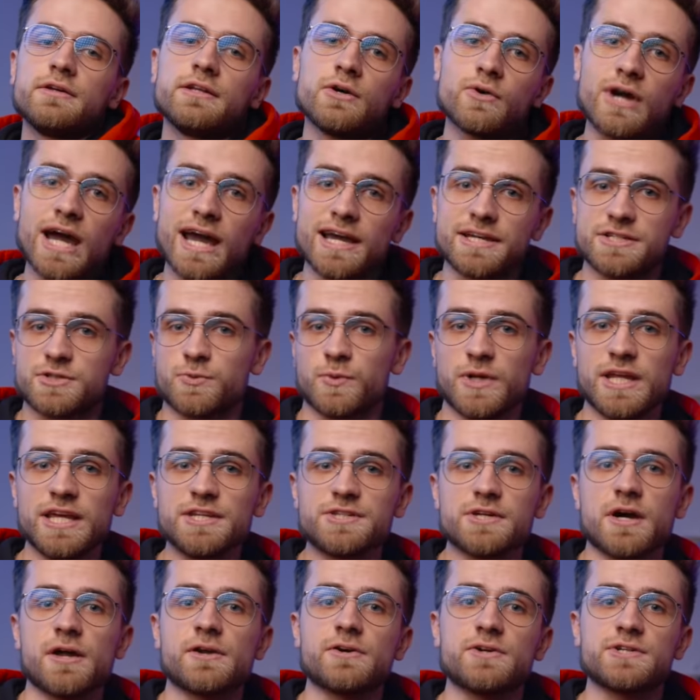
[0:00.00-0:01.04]
Now guys, we
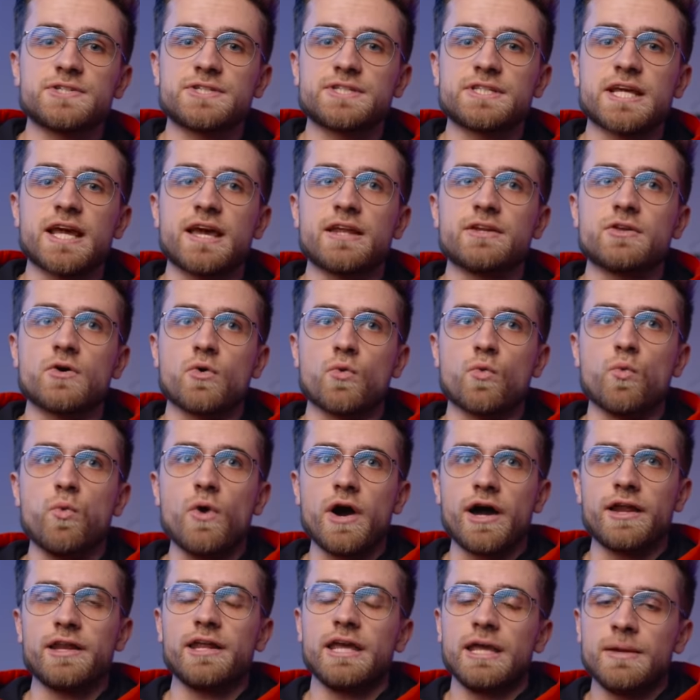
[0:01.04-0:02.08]
need to understand
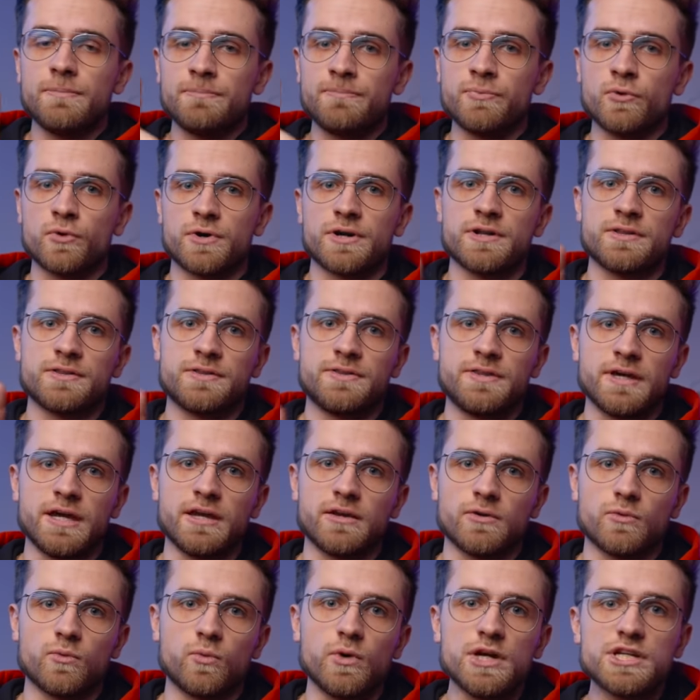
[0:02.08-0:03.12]
one important
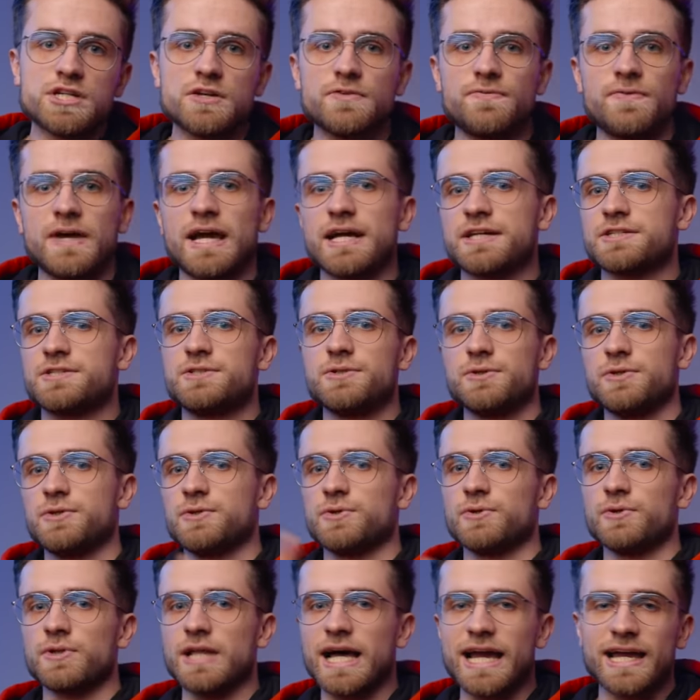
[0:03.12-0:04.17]
thing. Which effects do
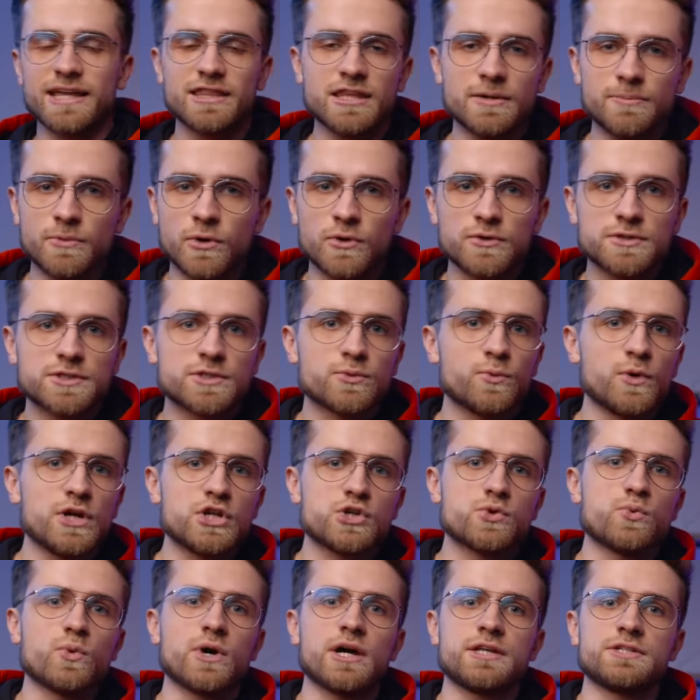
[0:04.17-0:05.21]
you like the most?
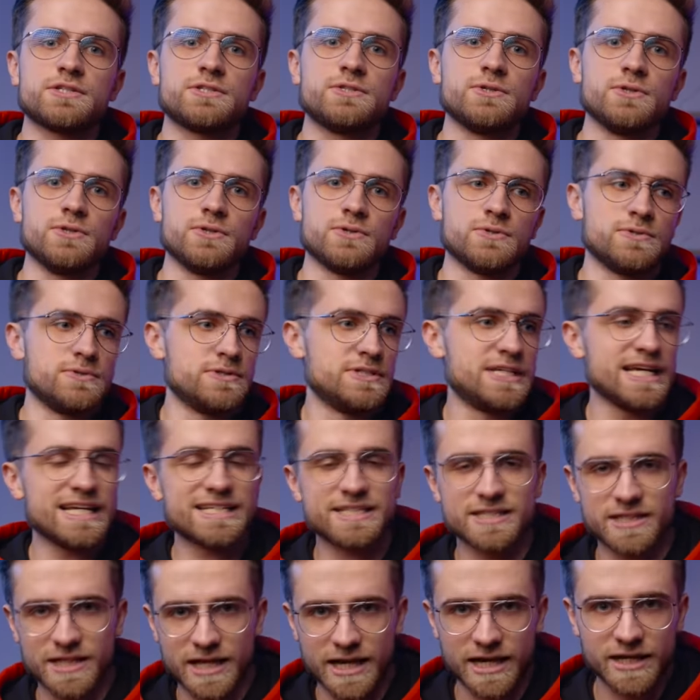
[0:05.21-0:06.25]
Which ones do you
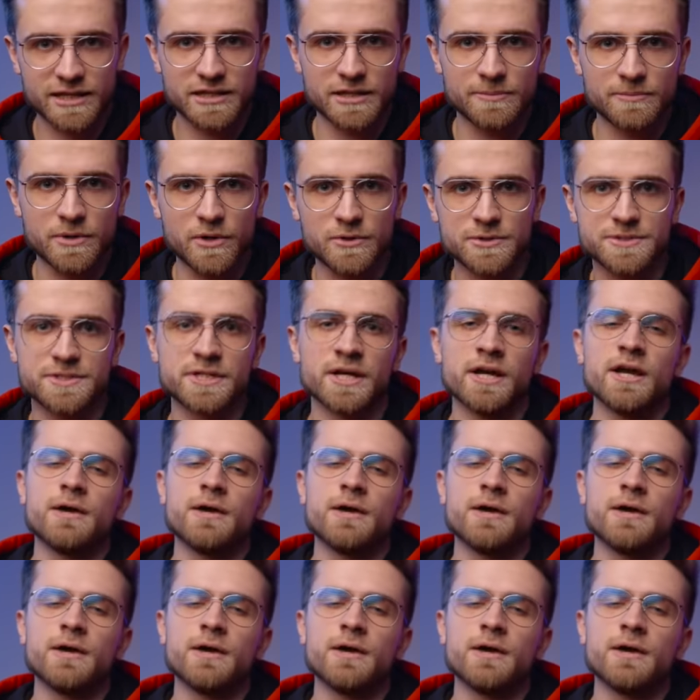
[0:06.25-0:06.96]
dislike the most?